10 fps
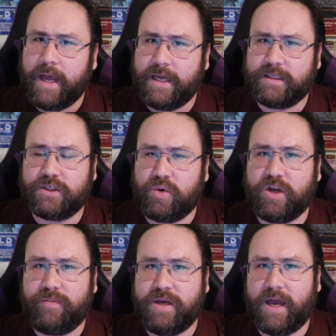is this
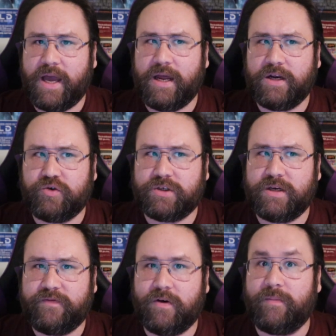going to be an
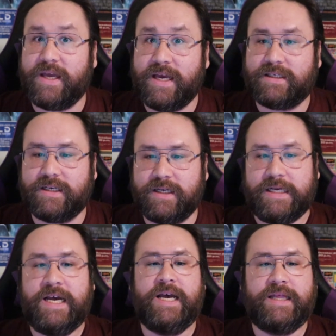interesting film? Yes, it
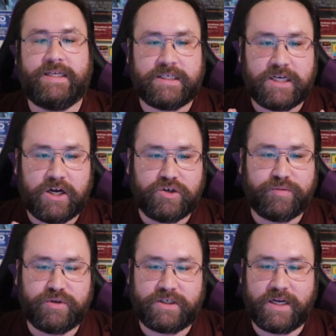is. This is
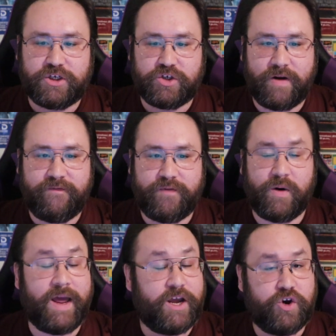100%
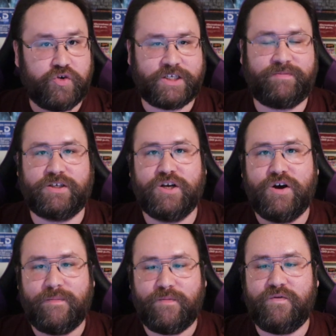straightforward, a Christmas
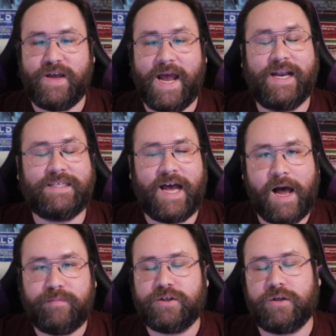movie, and it's
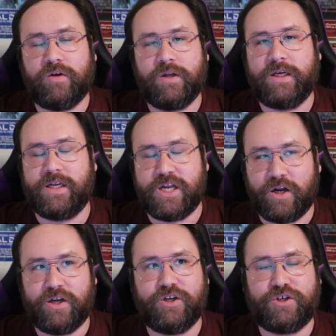absolutely
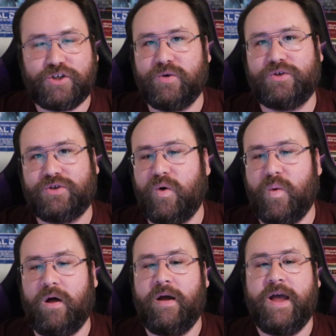done so
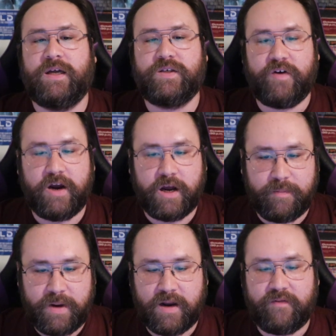well. It's very
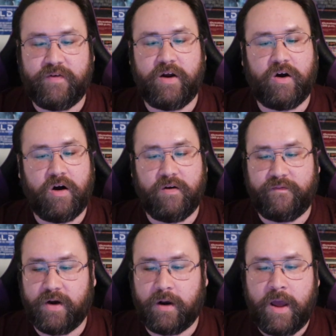comedic, very
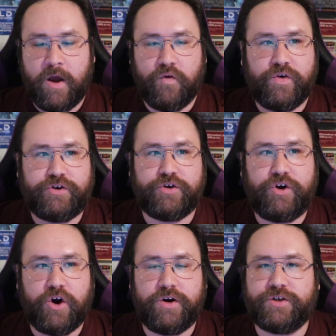heartfelt. Richard
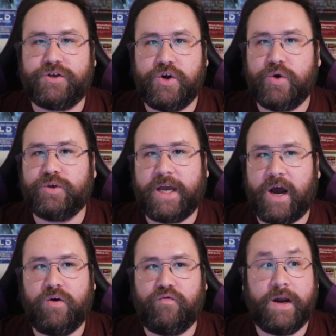Curtis knows
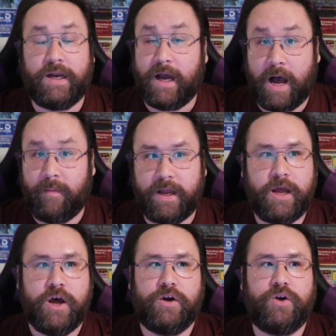how to write
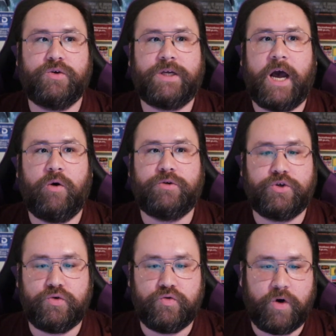comedy, knows how
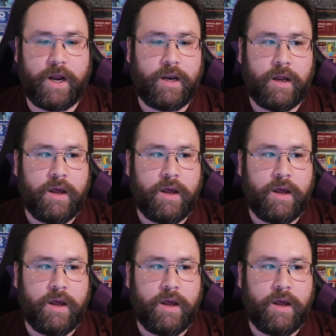to write